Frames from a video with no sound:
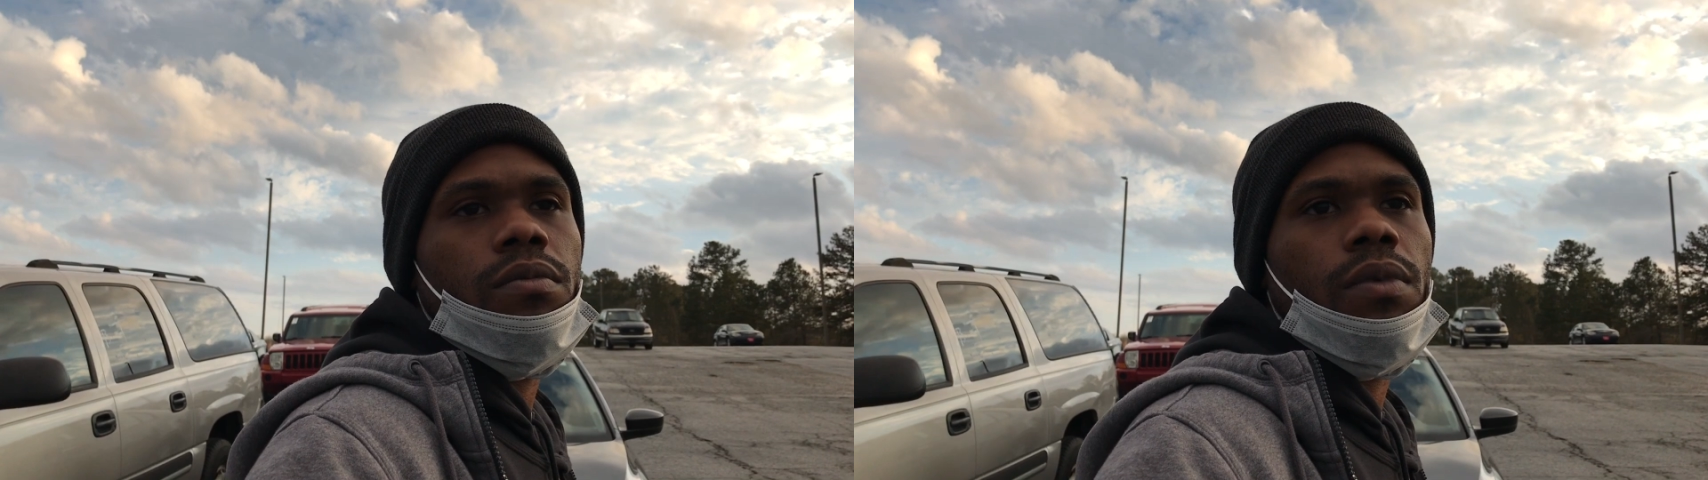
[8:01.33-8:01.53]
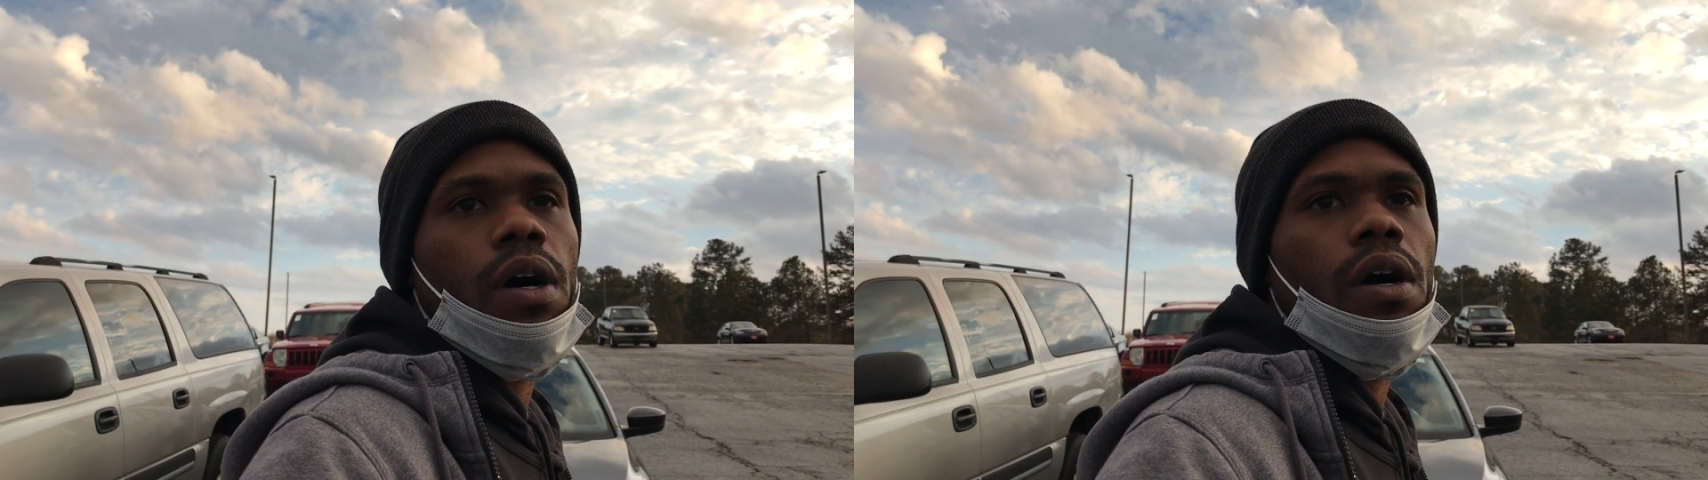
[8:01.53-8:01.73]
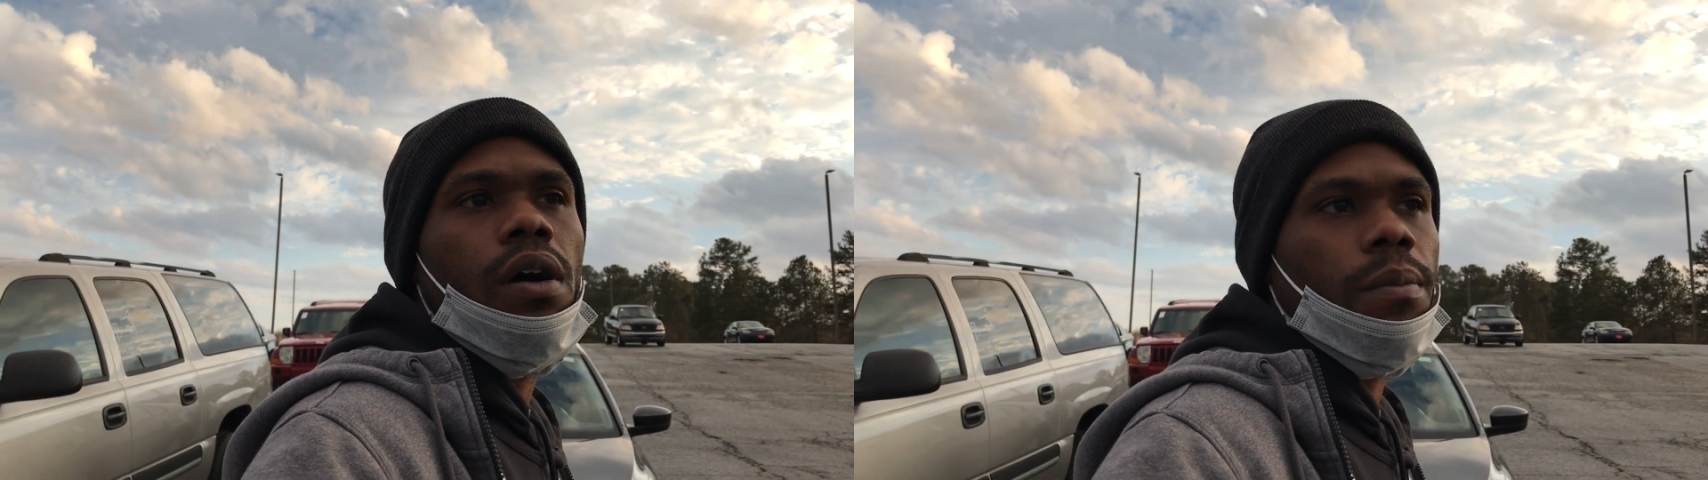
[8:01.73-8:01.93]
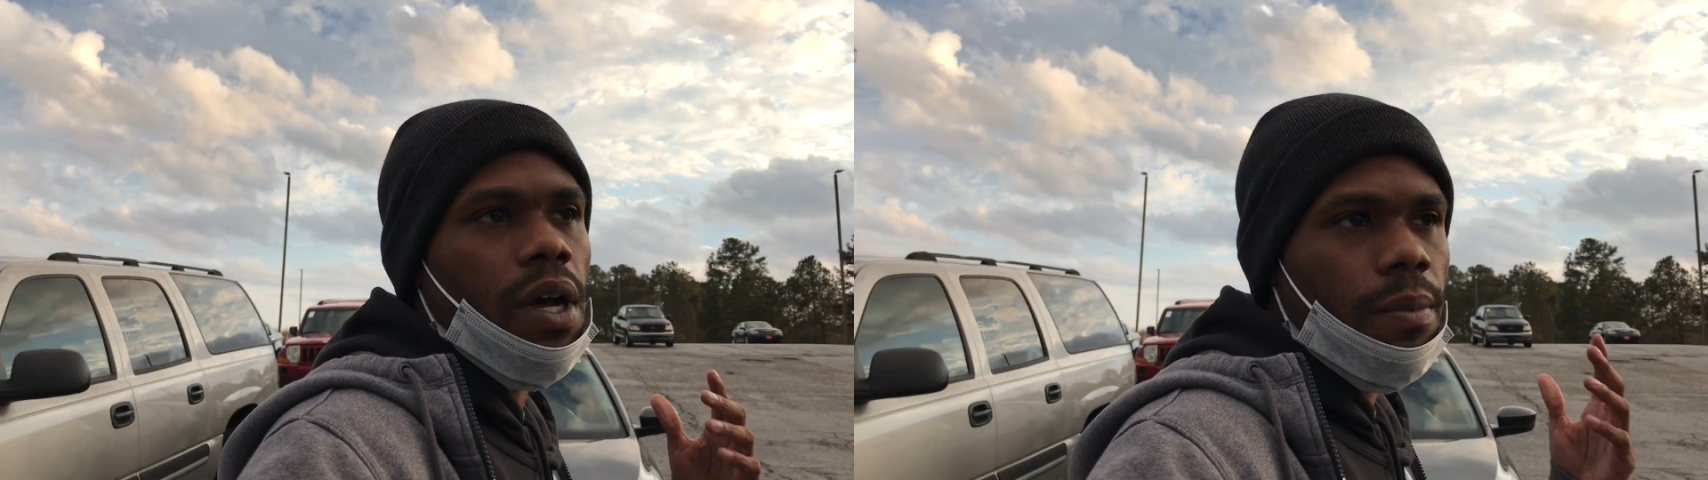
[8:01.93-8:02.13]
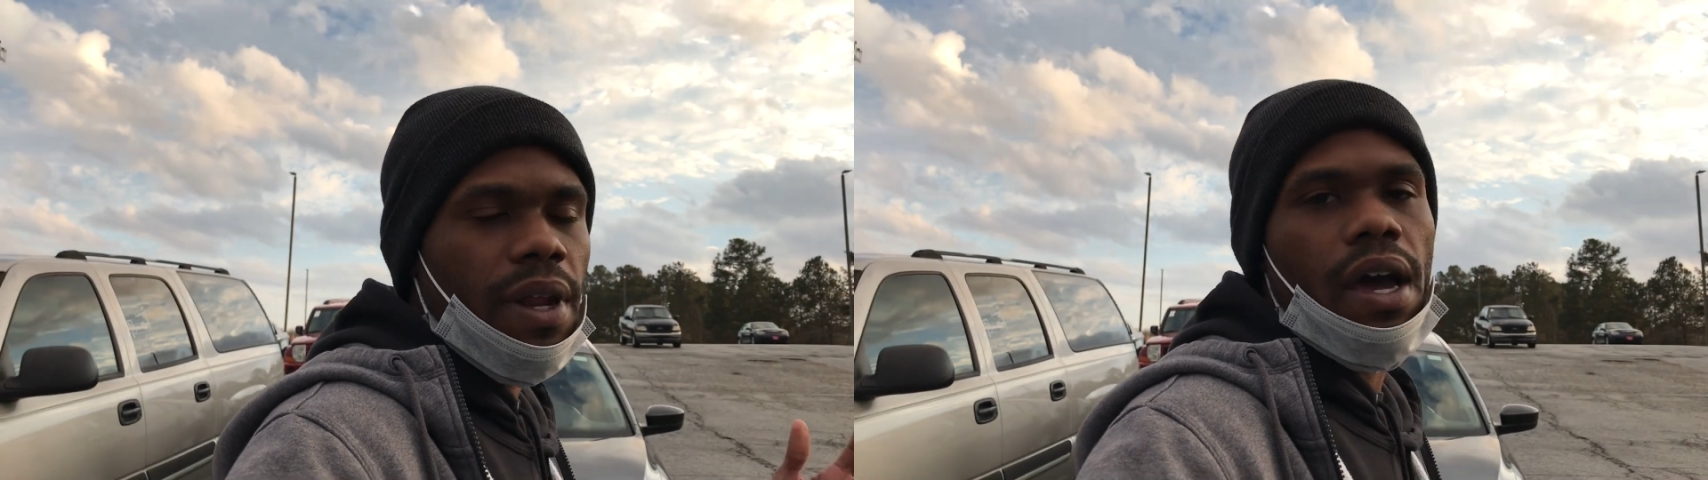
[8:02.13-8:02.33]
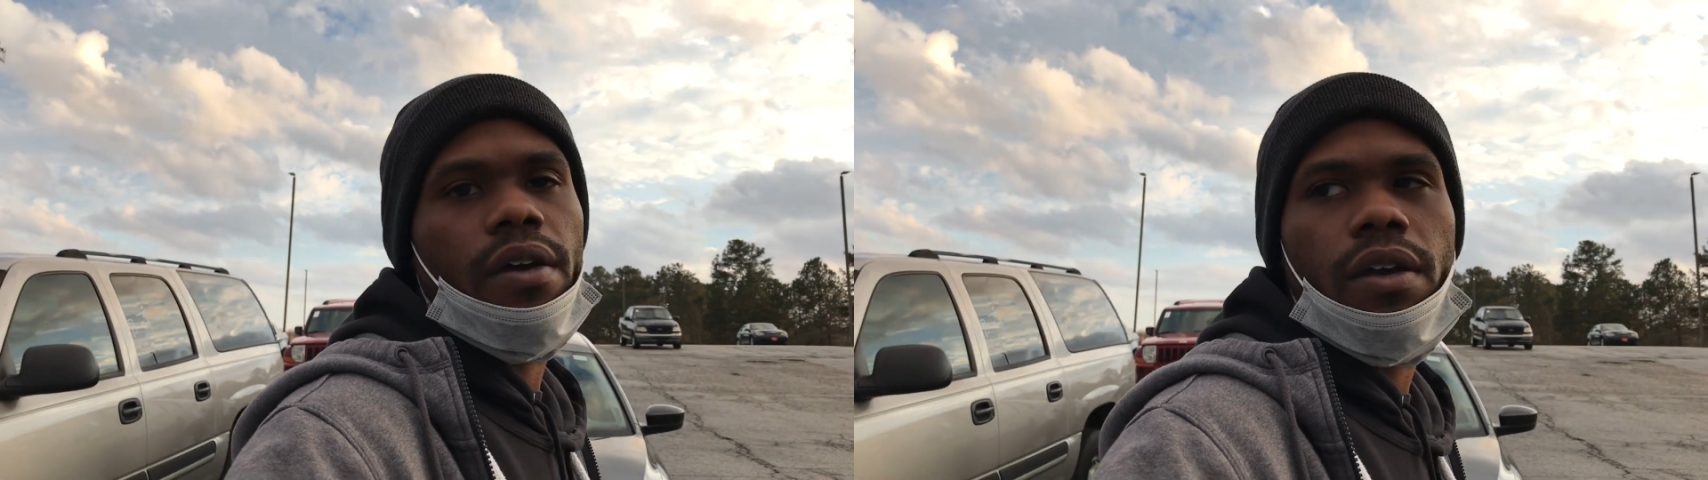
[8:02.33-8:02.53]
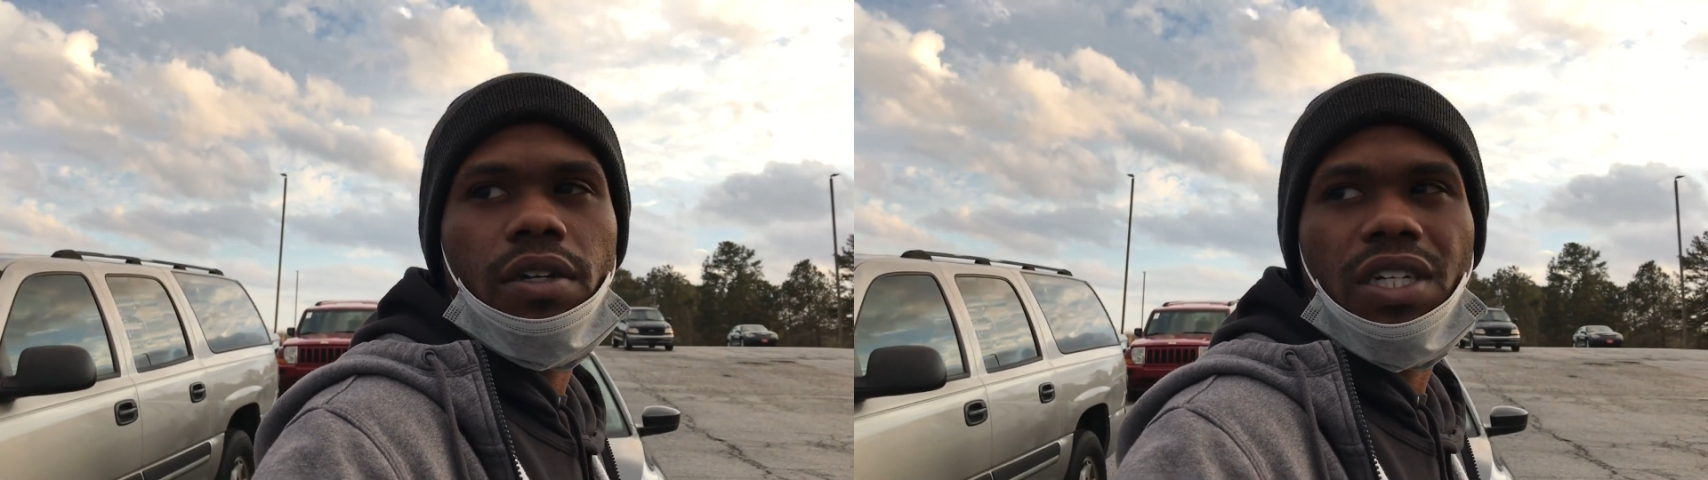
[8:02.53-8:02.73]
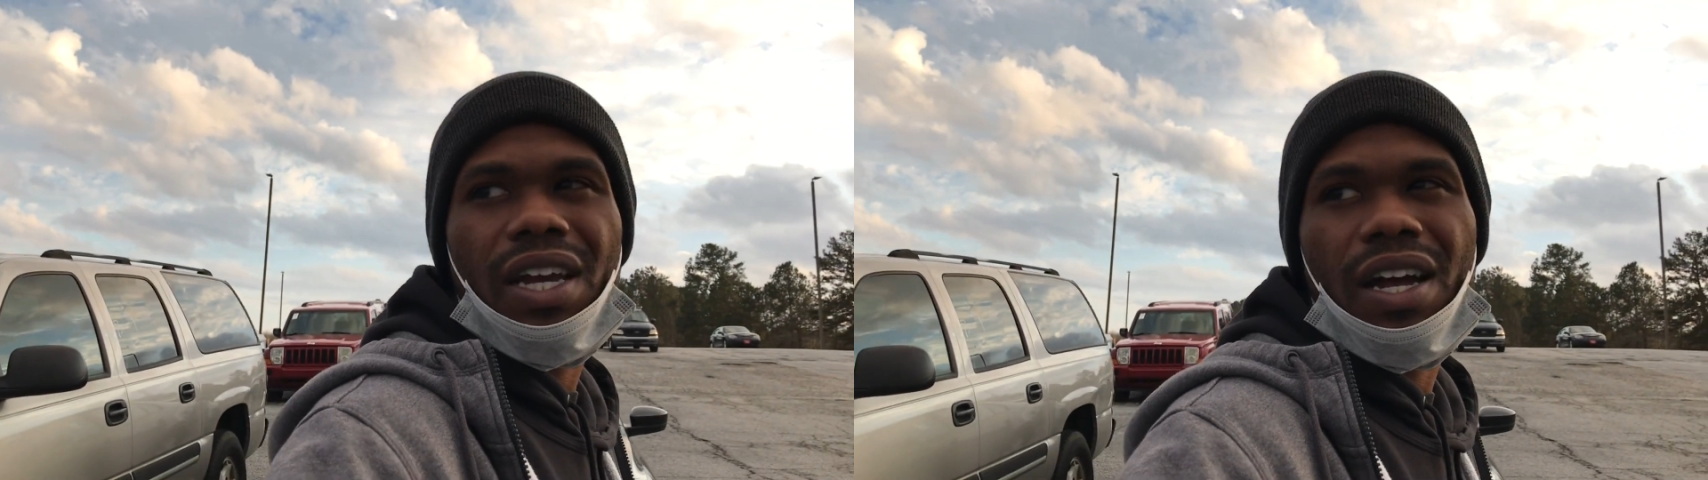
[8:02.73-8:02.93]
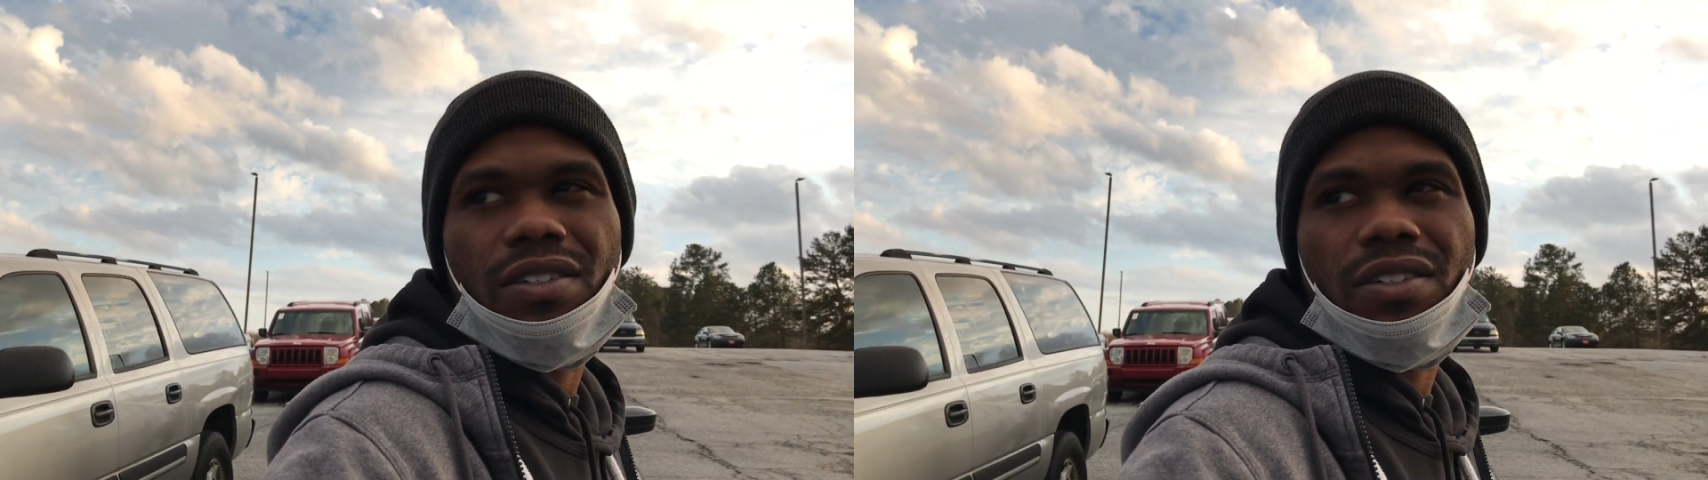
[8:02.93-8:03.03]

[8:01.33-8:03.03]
um, come down here and check out